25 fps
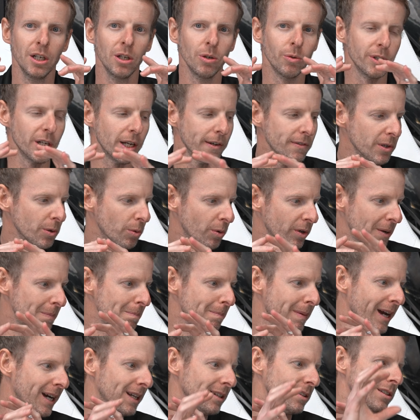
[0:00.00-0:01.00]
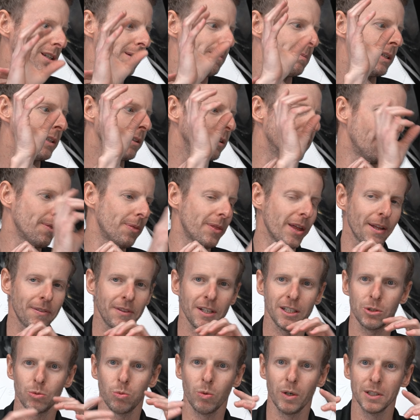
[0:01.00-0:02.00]
whenever you want to mount something like that,
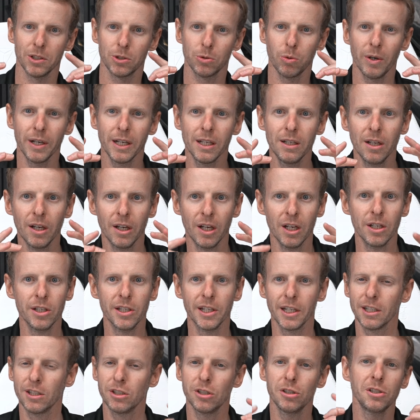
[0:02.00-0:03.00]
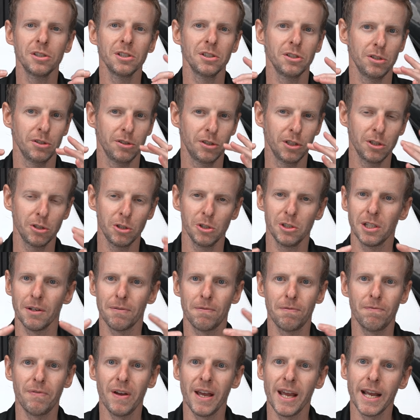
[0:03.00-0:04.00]
that's 120, you can just use a
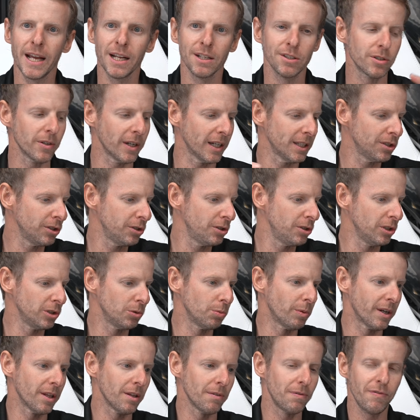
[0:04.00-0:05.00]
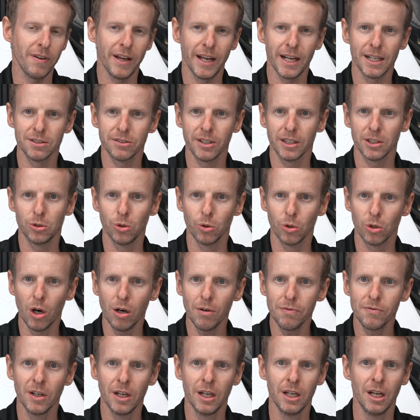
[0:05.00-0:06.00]
fan. So I just used one of the fans I took
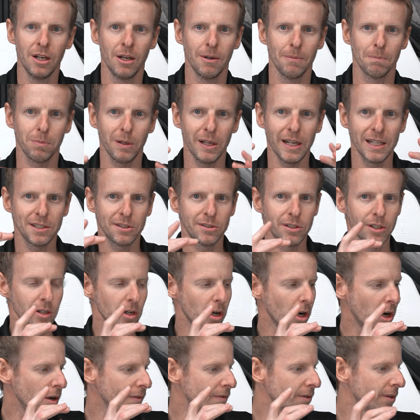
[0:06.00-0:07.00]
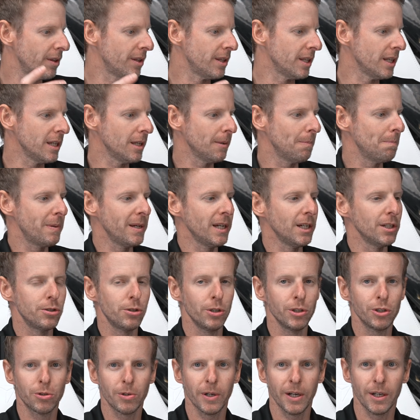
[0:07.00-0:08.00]
off, placed it over the
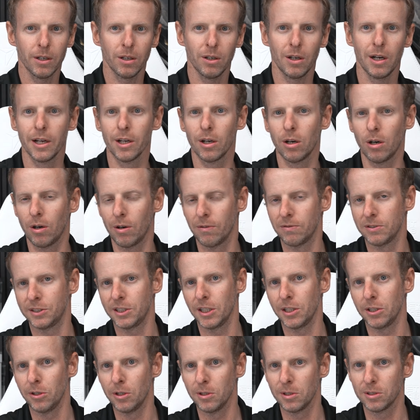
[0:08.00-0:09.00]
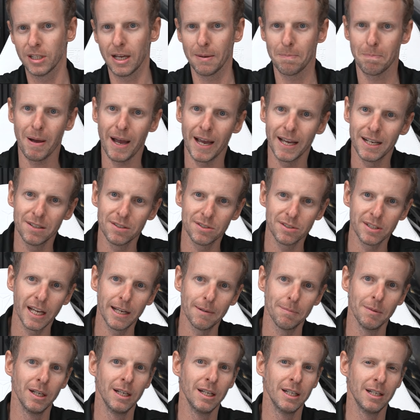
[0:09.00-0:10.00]
PSU shroud. I obviously use like painter's
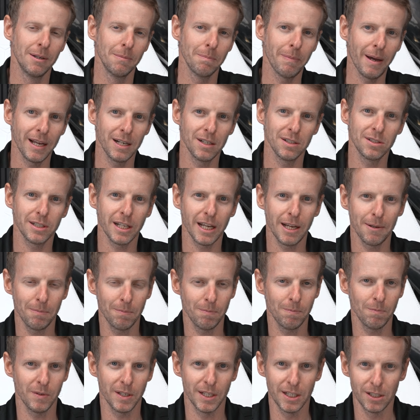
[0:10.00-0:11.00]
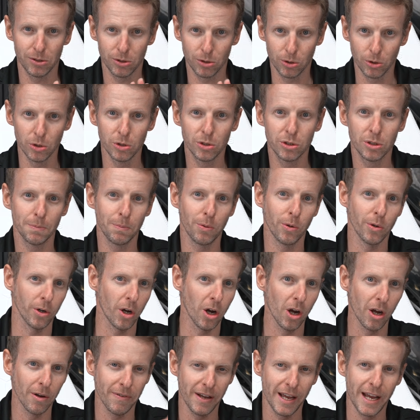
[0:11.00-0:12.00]
tape. Painter's tape is good to put
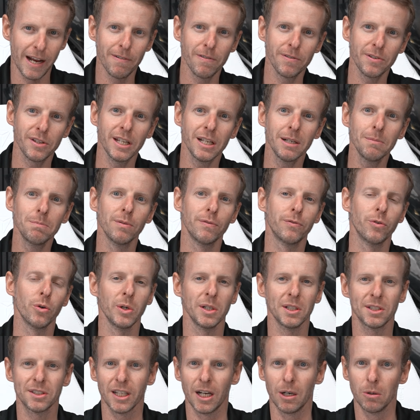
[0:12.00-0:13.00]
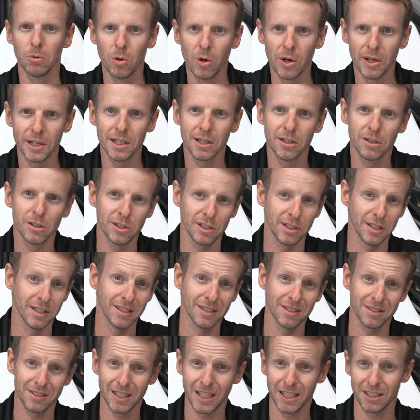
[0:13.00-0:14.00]
over everything before you start working, because you're going
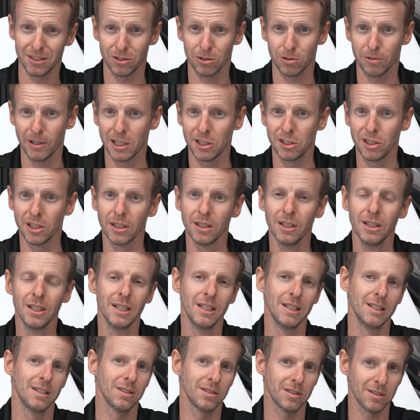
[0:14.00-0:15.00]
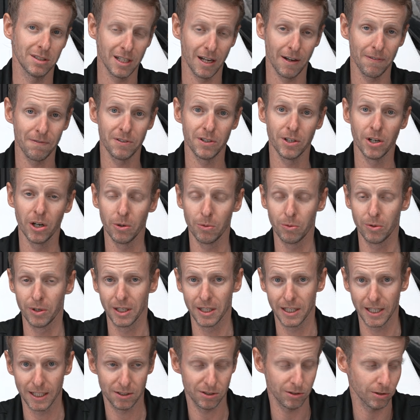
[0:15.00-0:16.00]
to start scratching stuff you don't want to
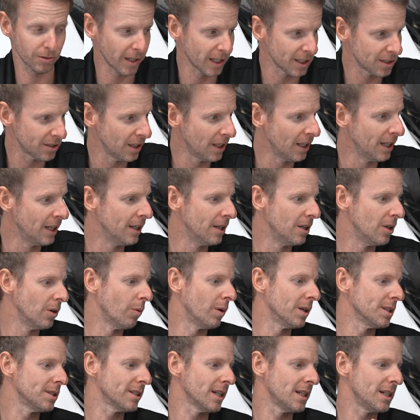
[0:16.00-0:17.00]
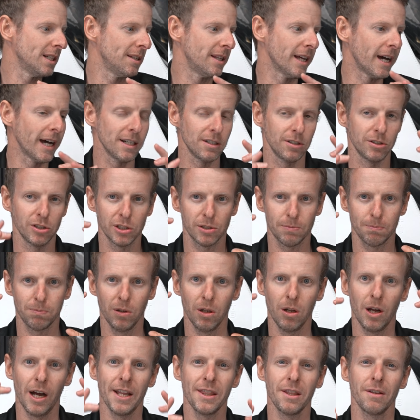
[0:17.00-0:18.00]
get scratched. Once I did that, just
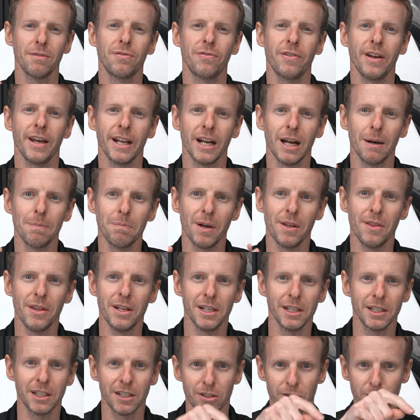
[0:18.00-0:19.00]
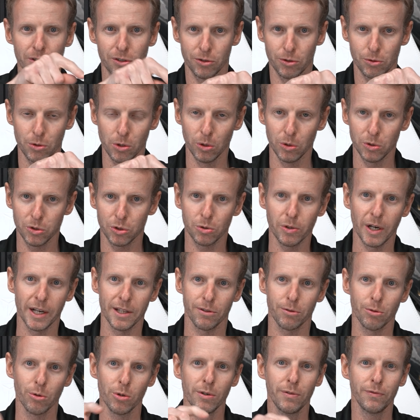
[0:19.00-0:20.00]
line the fan up and then you can just drill straight
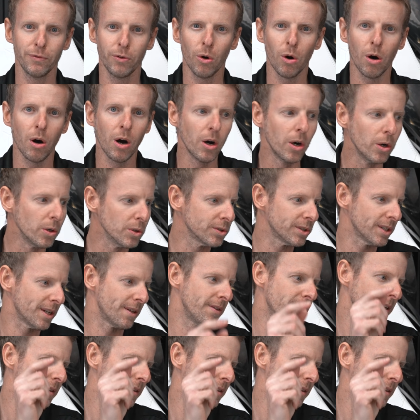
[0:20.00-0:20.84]
through 4 holes and